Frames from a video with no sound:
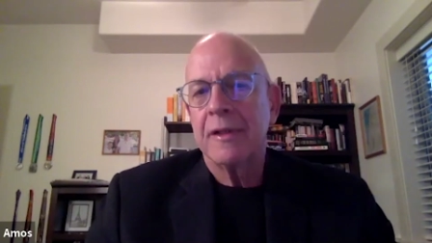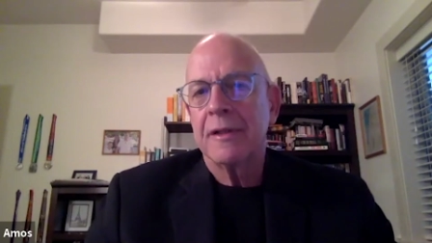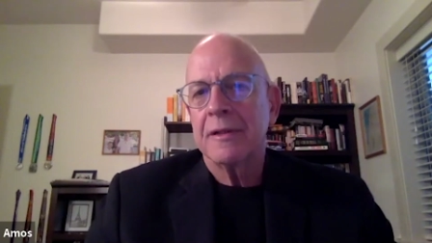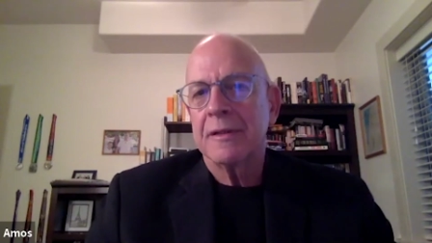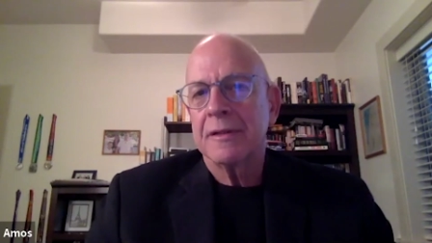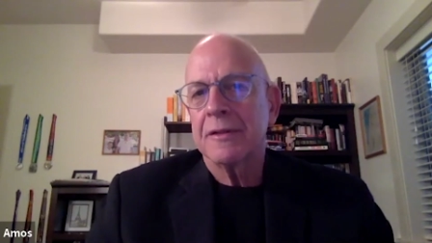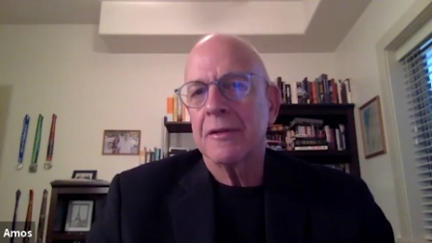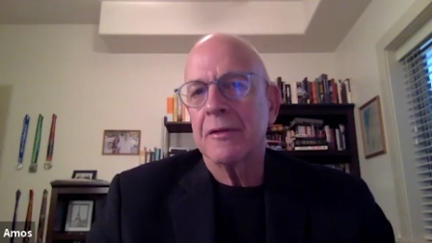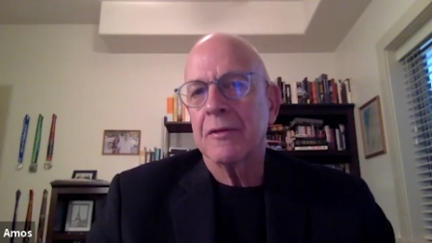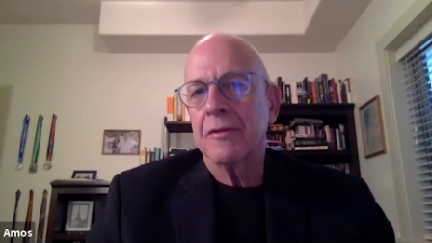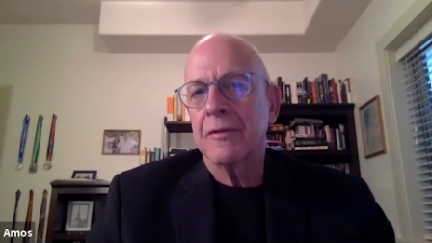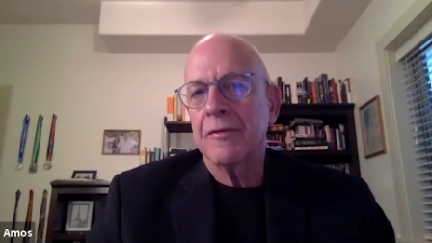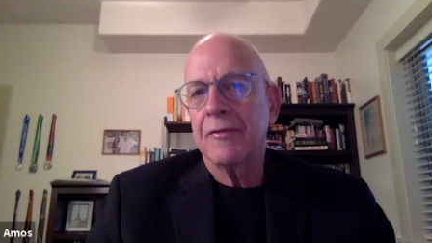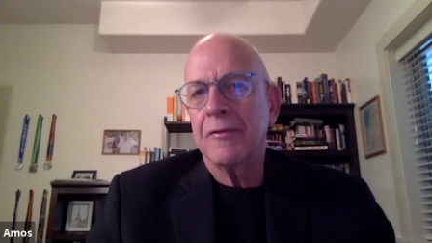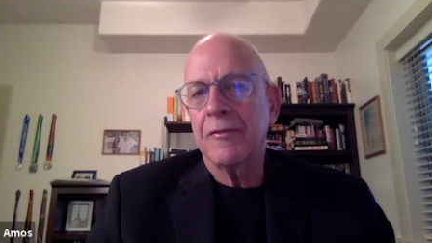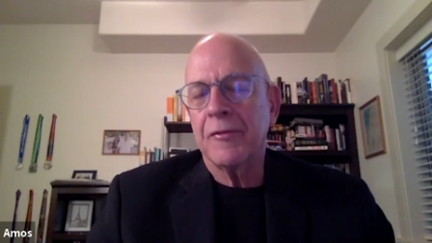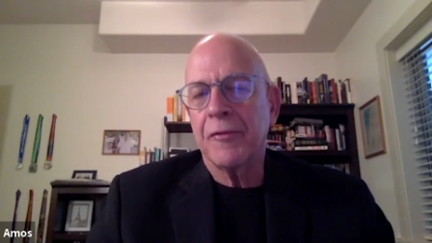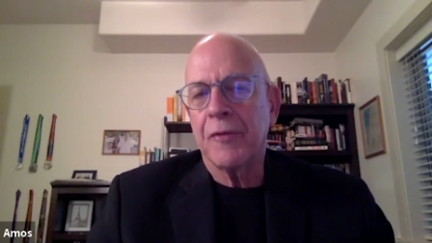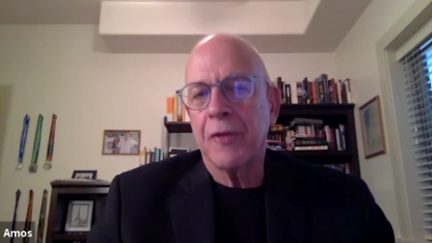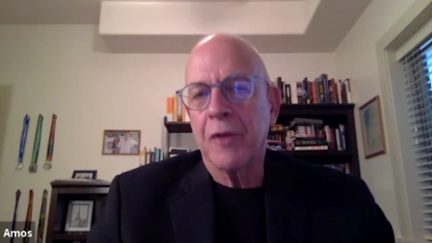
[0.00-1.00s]
So
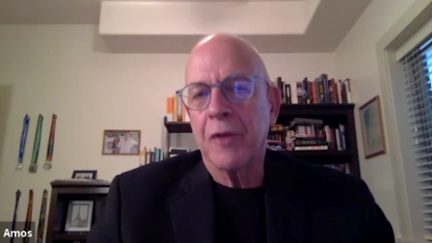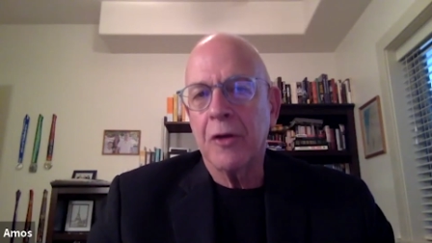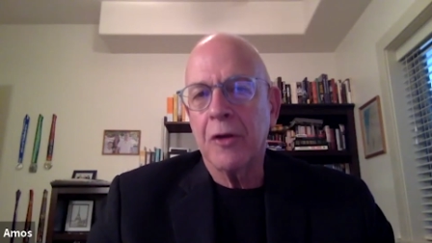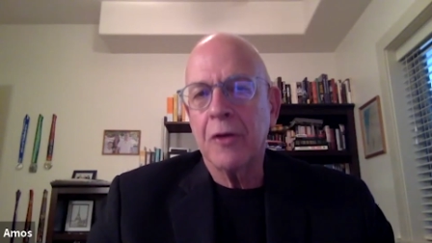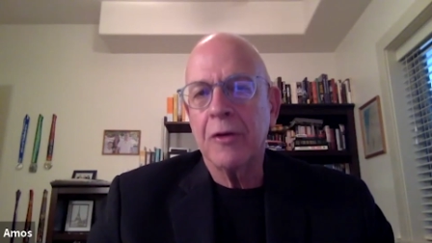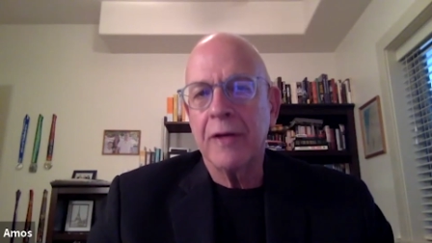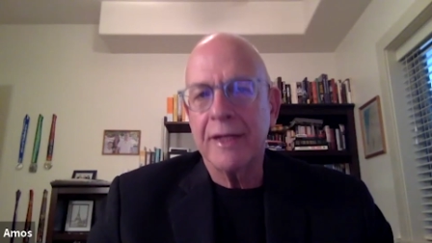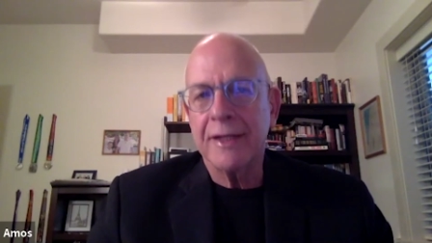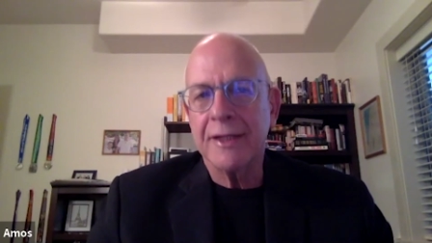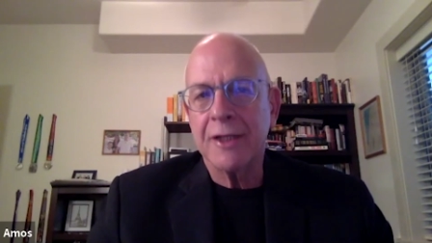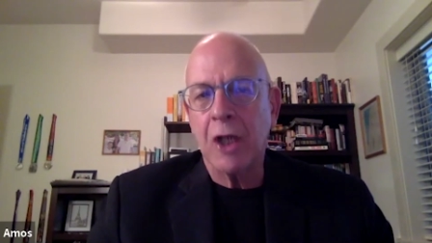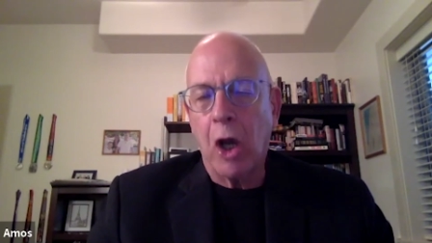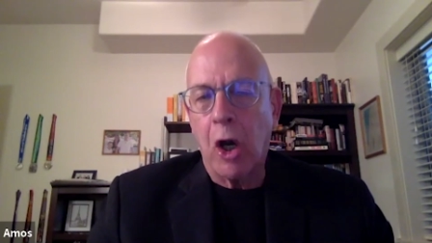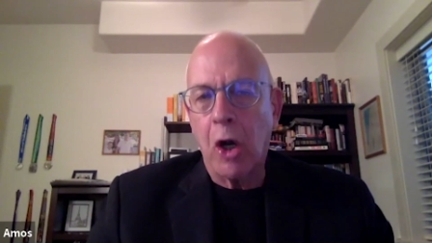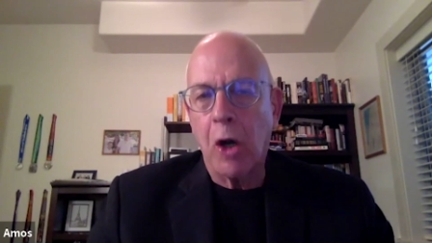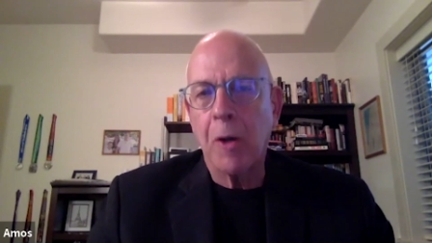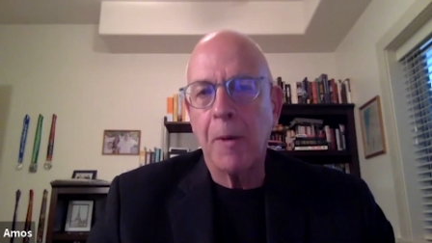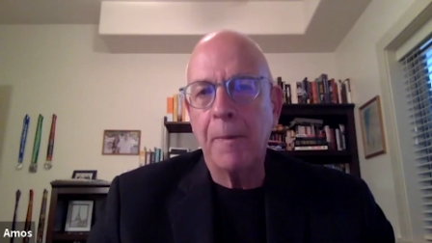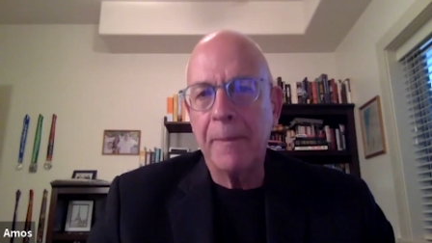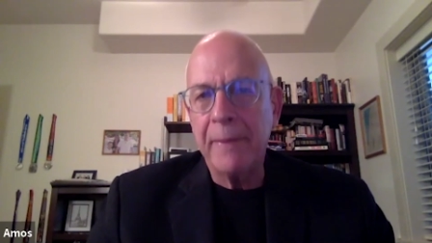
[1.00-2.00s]
for her, it's
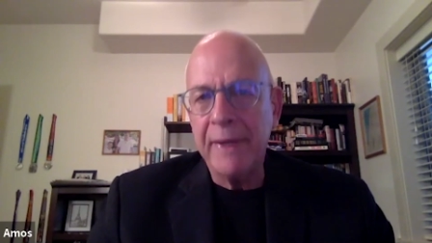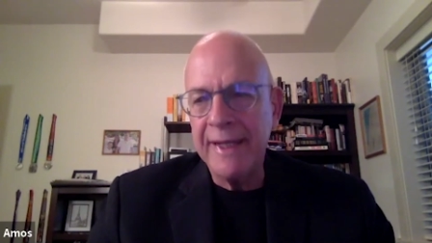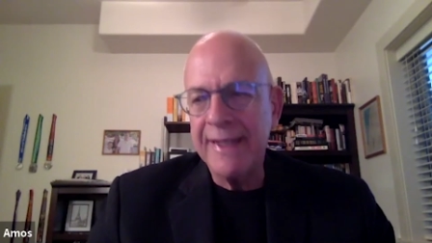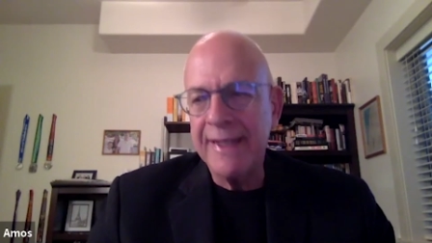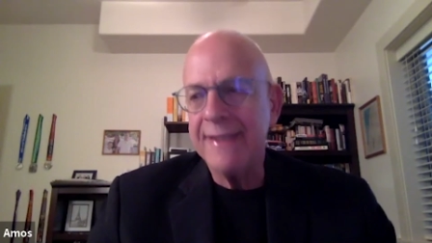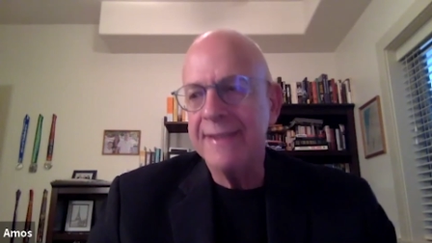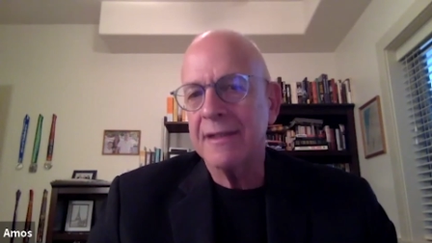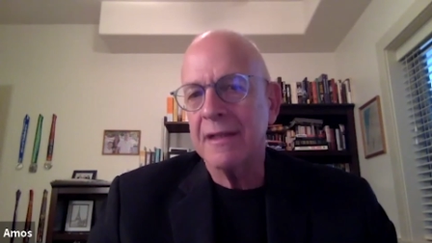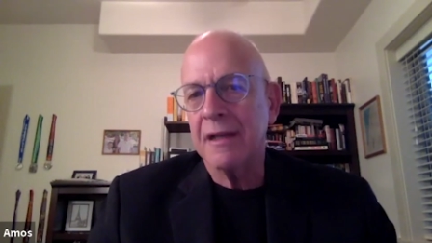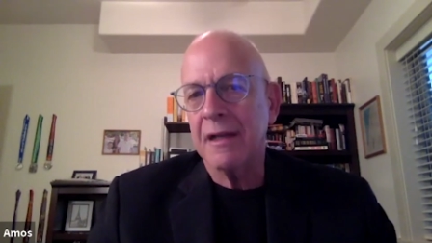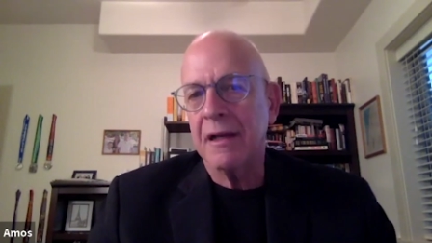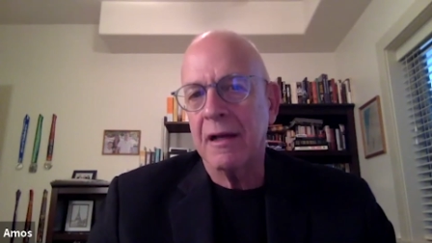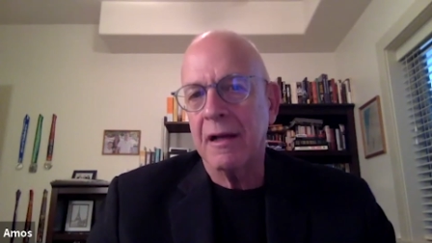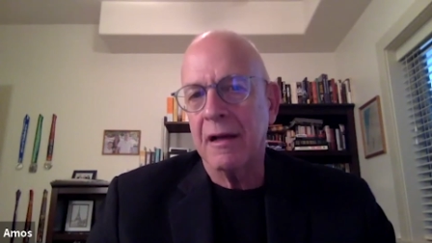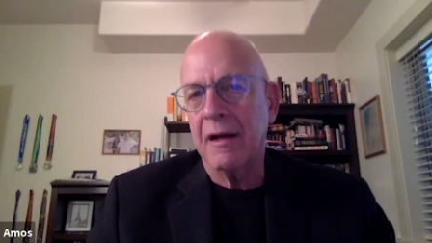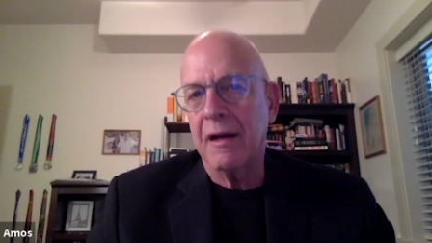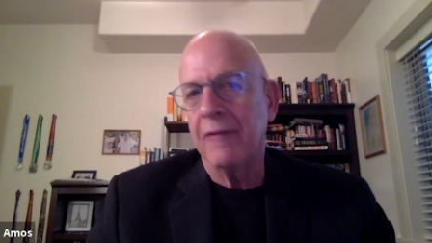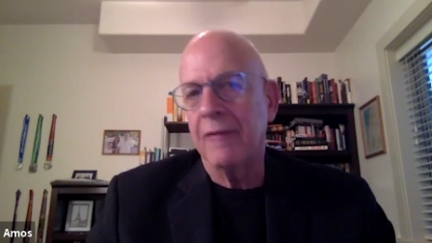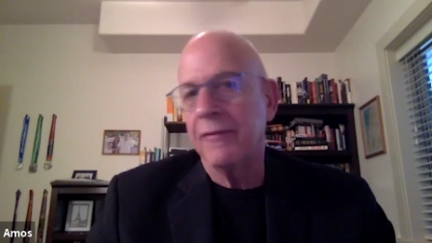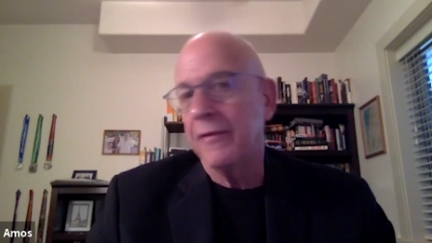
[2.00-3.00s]
armies
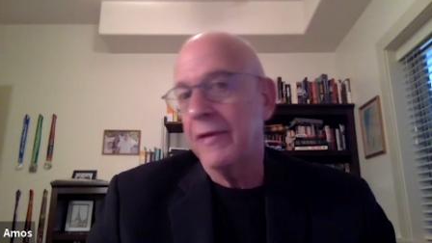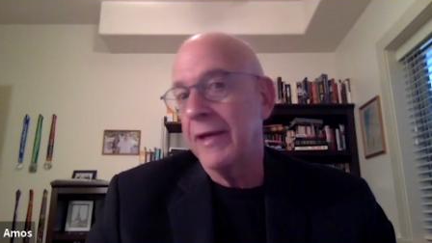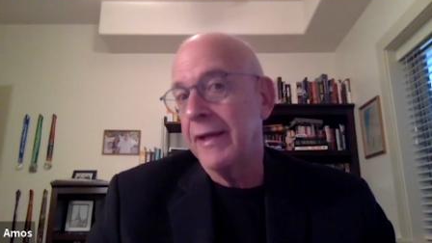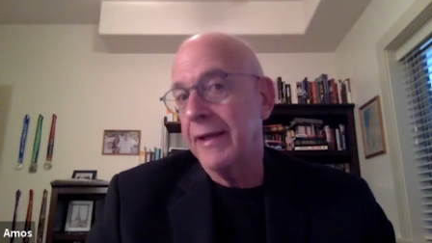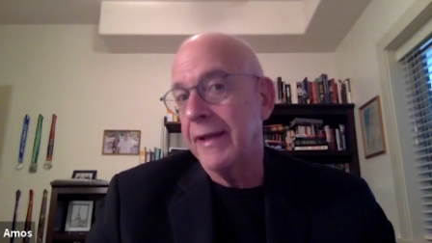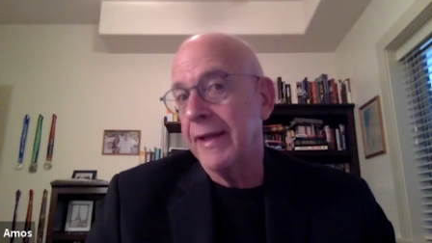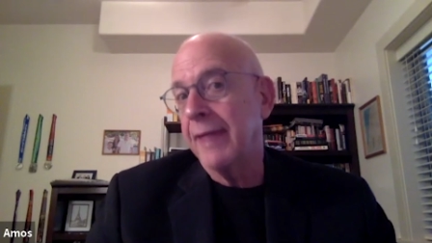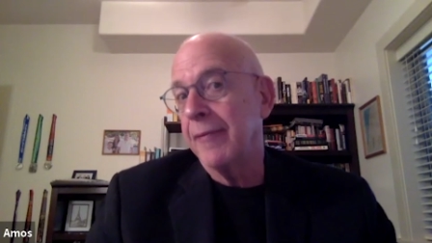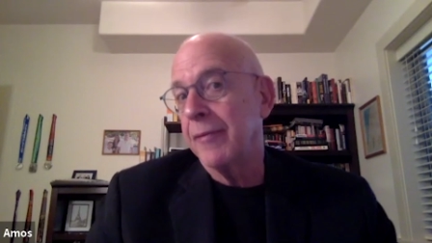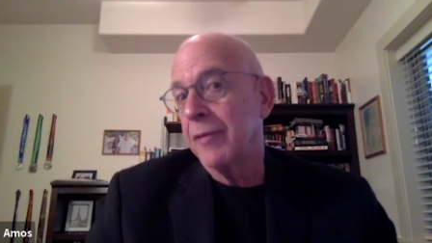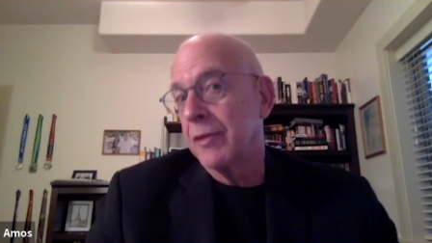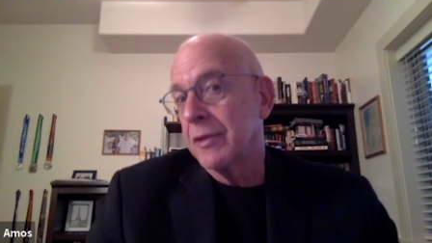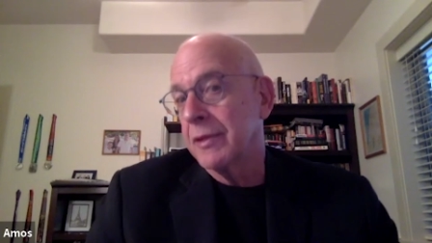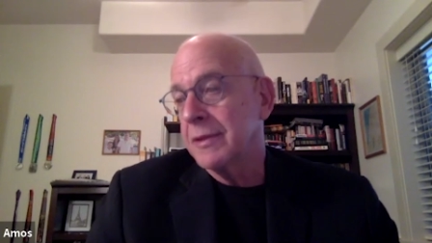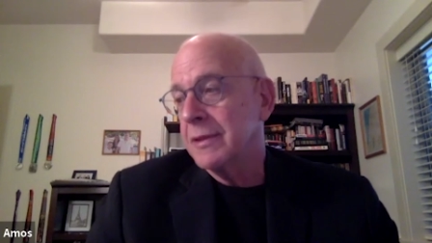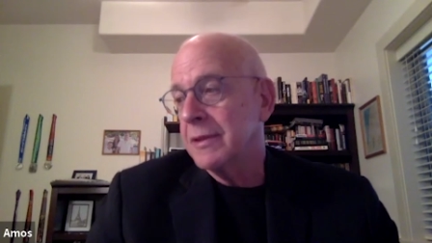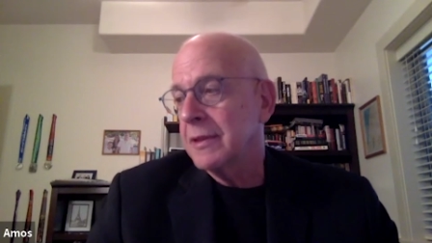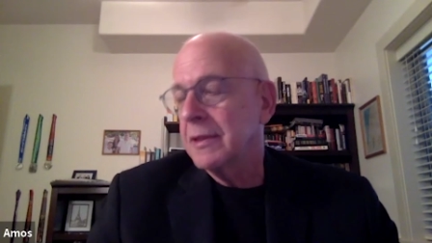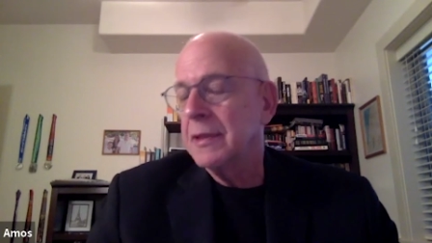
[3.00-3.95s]
of enablers